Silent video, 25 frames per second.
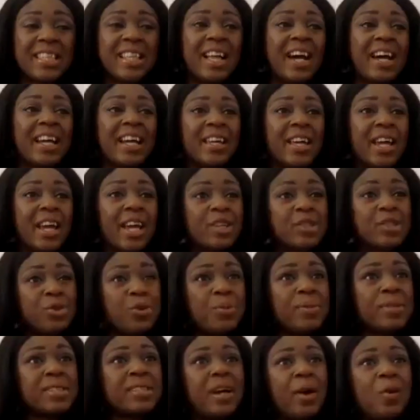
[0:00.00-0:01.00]
like, it's
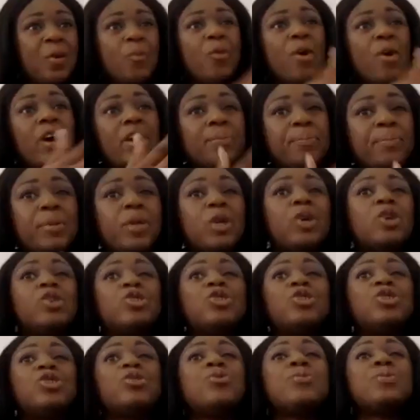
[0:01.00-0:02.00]
almost like one,
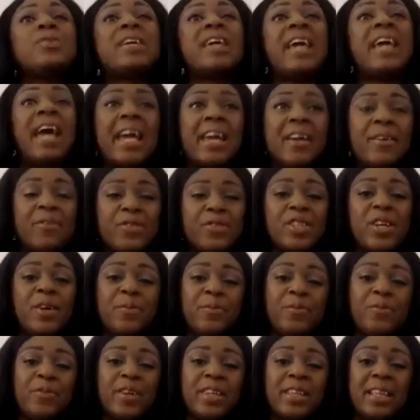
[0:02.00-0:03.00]
because you gave
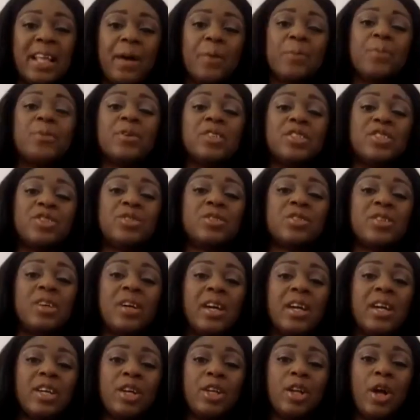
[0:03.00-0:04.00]
something that was,
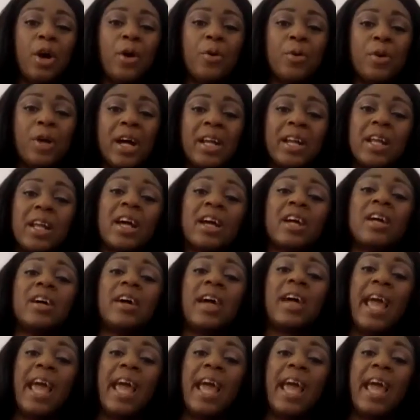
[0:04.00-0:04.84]
you know, kind of like an